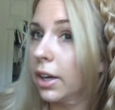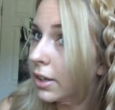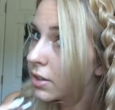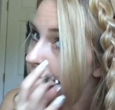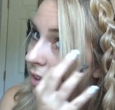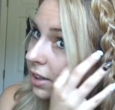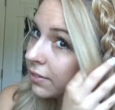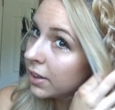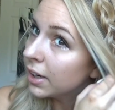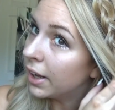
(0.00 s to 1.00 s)
and just leave
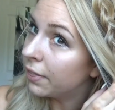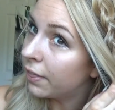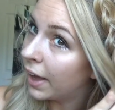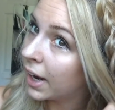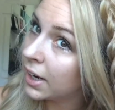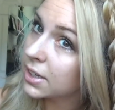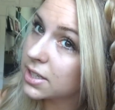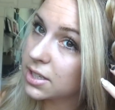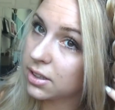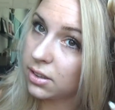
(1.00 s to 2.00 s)
it at
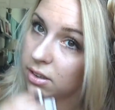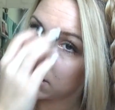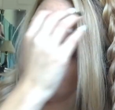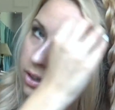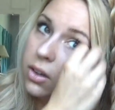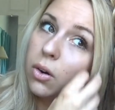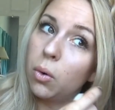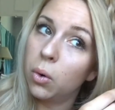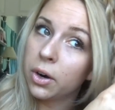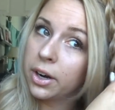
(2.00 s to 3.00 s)
that.
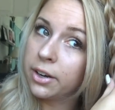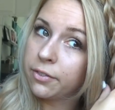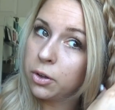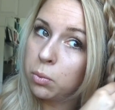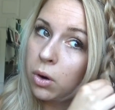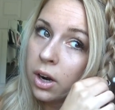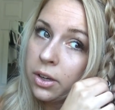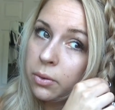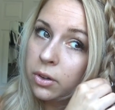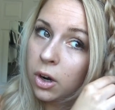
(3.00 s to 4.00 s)
Or if you want,
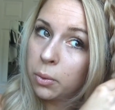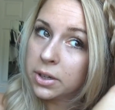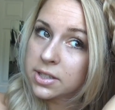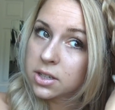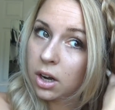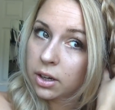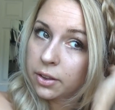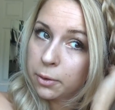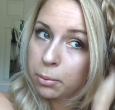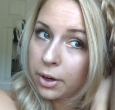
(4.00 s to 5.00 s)
you can always tuck
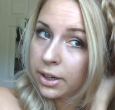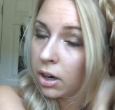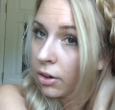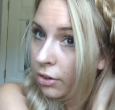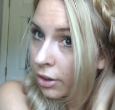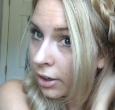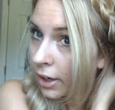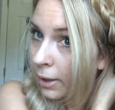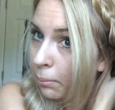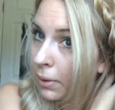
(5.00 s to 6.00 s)
the braid under
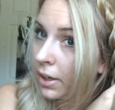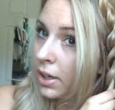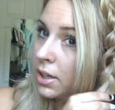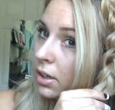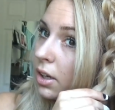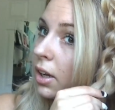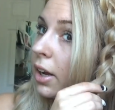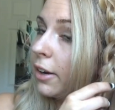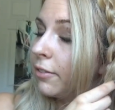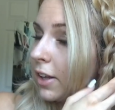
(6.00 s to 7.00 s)
and pin it
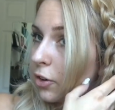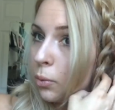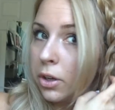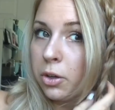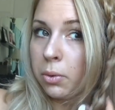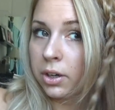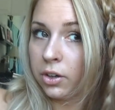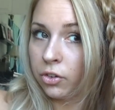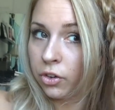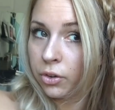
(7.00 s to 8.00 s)
if that's what you want
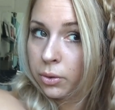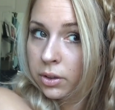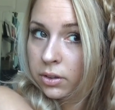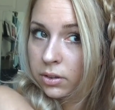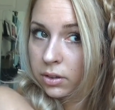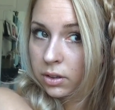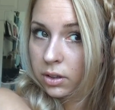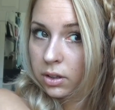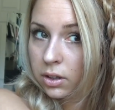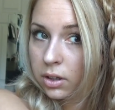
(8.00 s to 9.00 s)
to do.
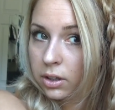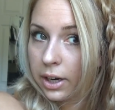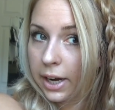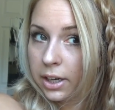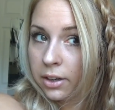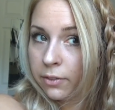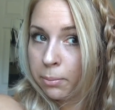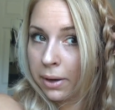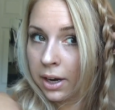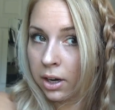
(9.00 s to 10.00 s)
Kind of
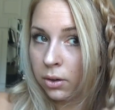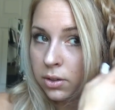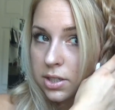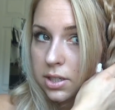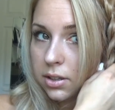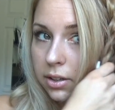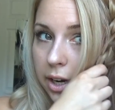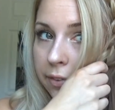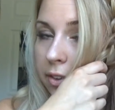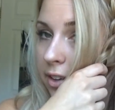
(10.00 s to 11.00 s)
about
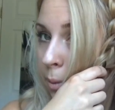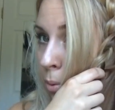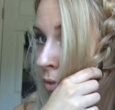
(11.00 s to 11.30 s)
at the tip